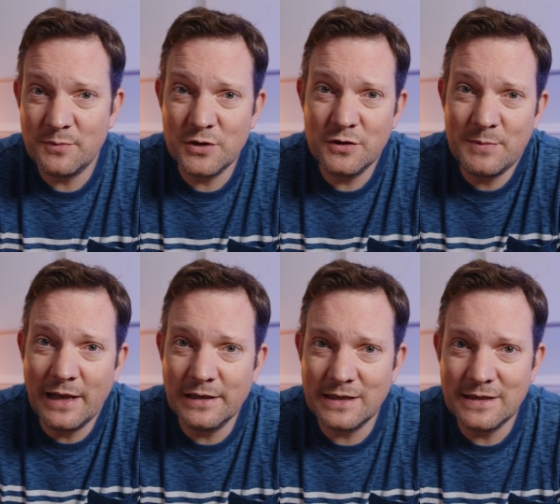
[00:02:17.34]
produce
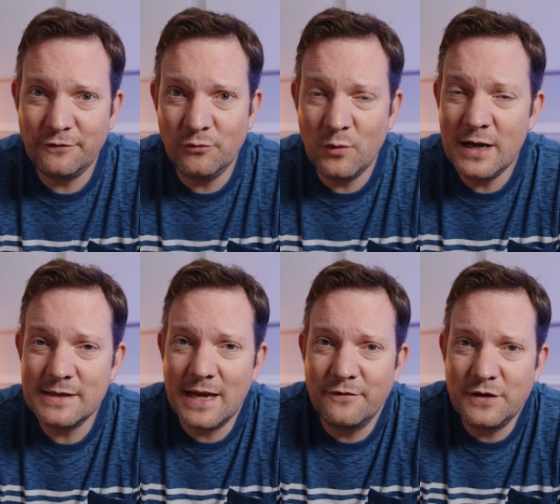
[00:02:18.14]
panels in different ways.
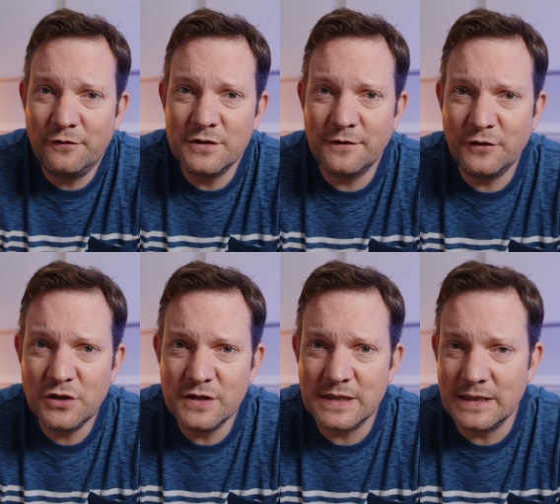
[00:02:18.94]
They have different
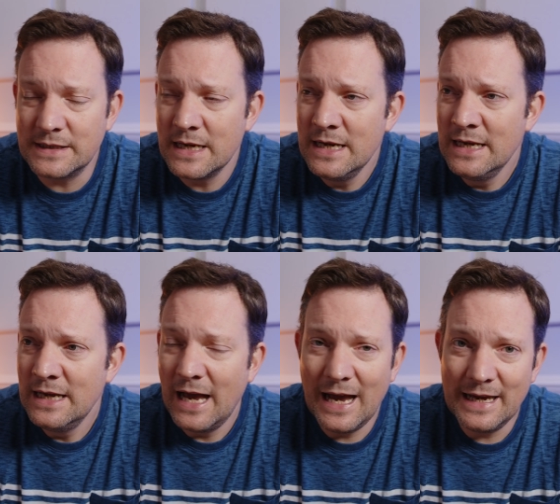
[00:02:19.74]
efficiencies.
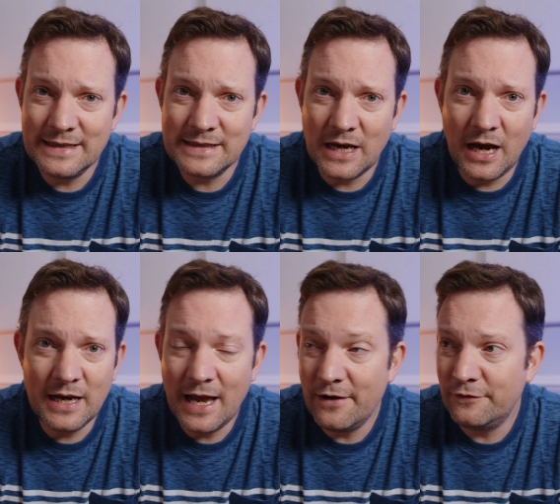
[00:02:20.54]
And I
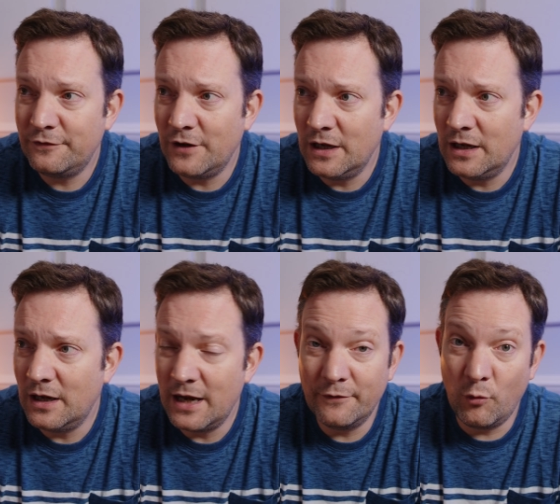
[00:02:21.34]
have, uh,
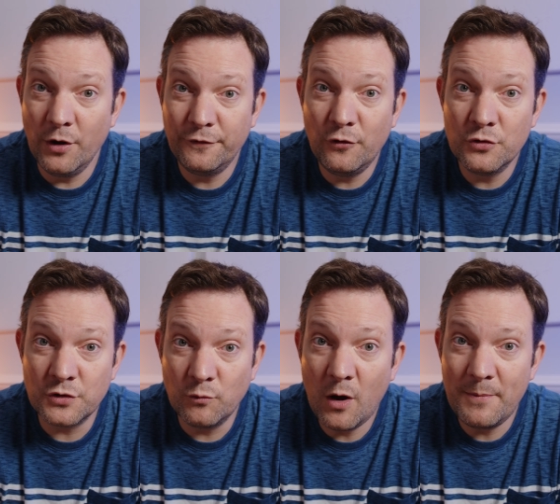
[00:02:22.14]
I have one
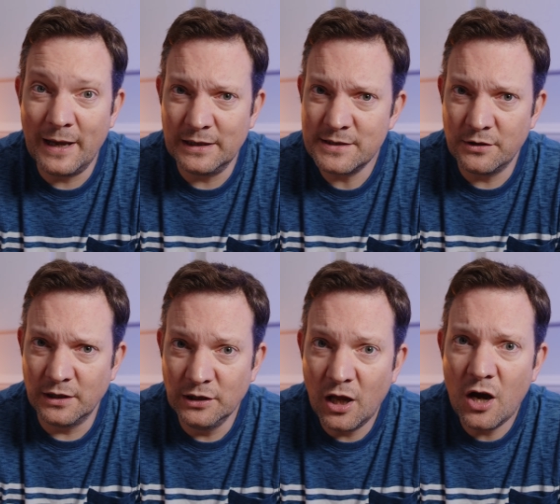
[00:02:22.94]
400 watt panel, so the
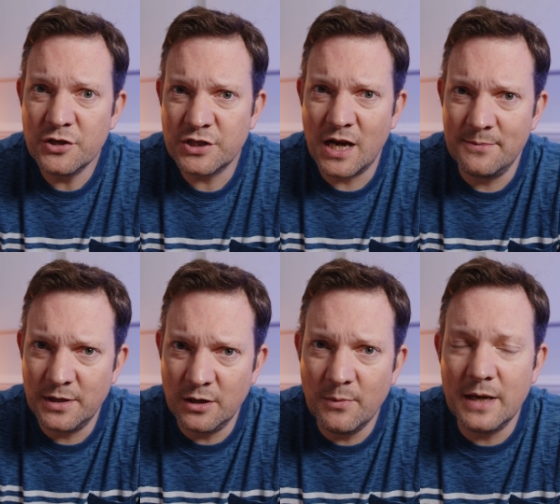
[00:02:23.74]
large type
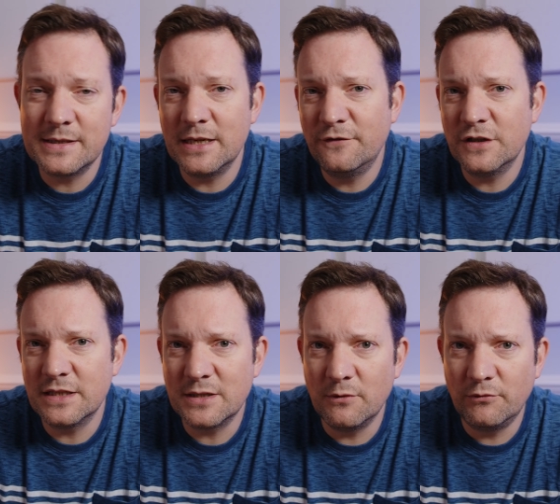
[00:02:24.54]
that you might see
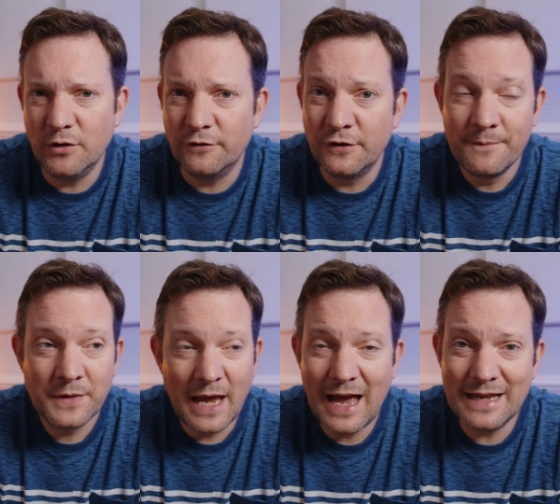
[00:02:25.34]
fitted to a roof
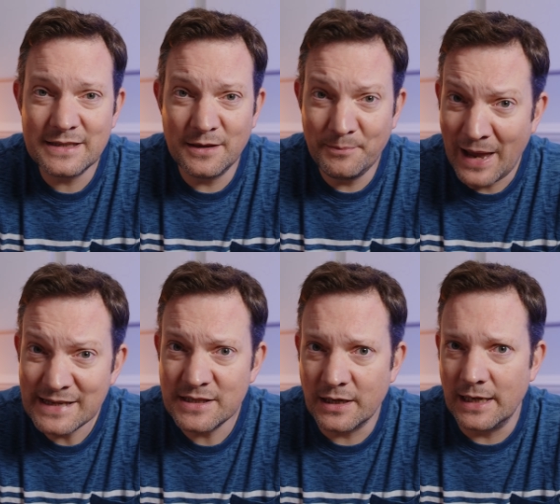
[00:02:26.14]
and the
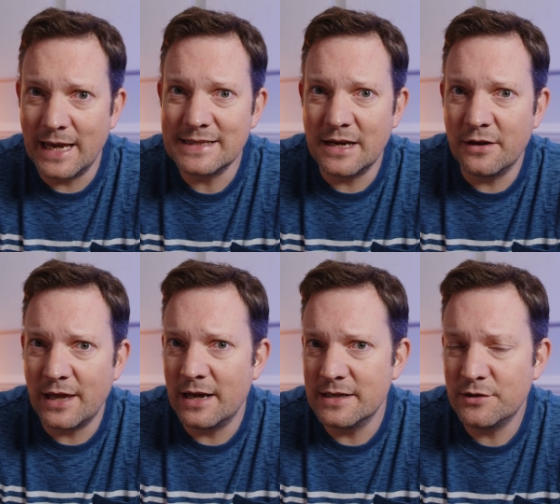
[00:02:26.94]
best I can get out of
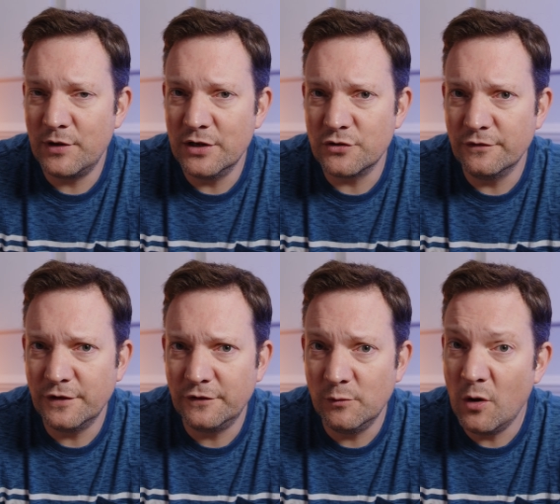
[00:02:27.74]
that is
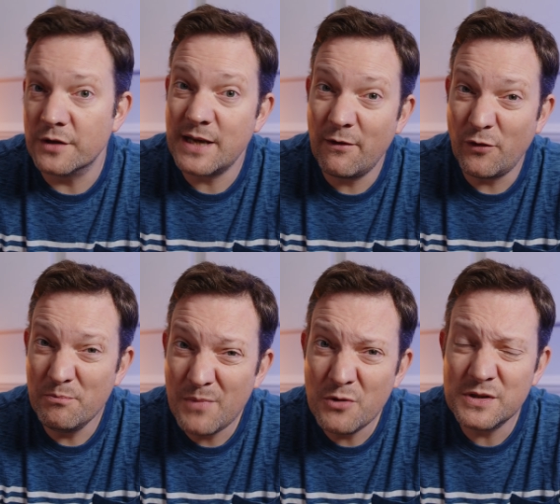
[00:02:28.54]
350 watts. However,
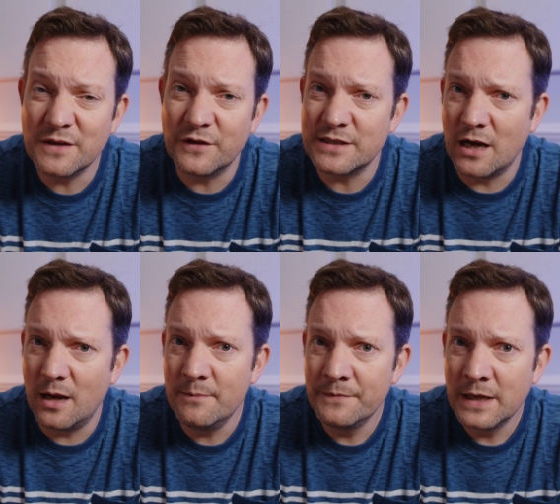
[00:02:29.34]
most of the
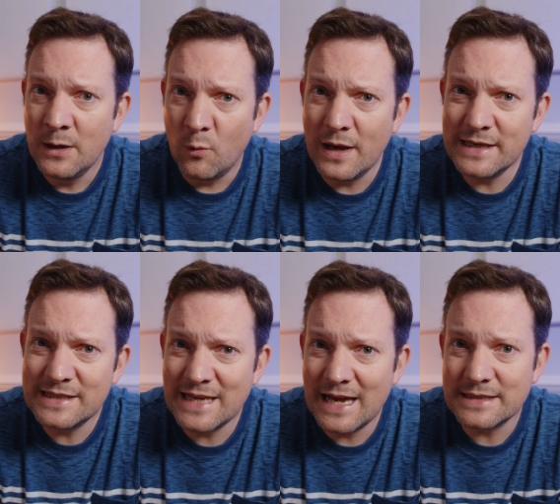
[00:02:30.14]
time, when it's
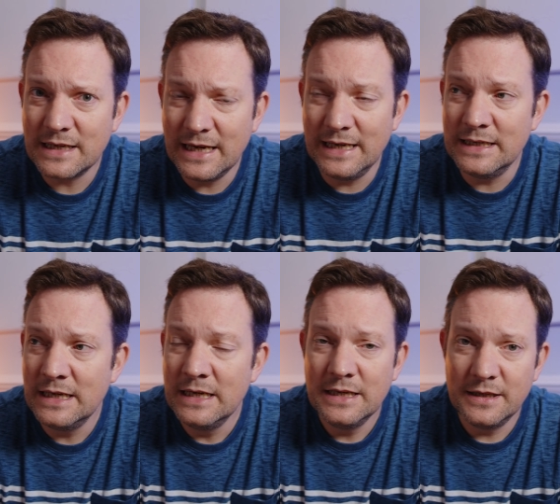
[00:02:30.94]
sat in
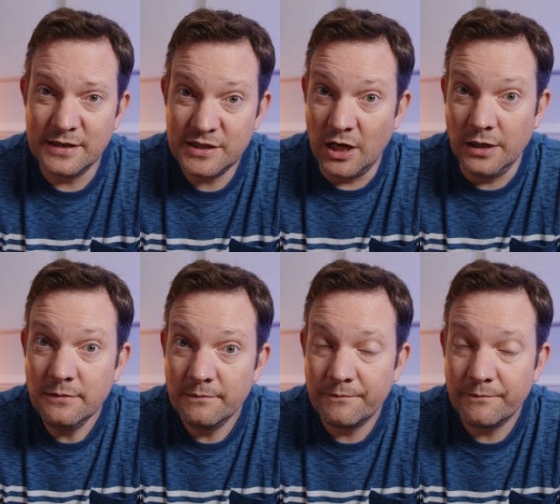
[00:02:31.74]
the sun,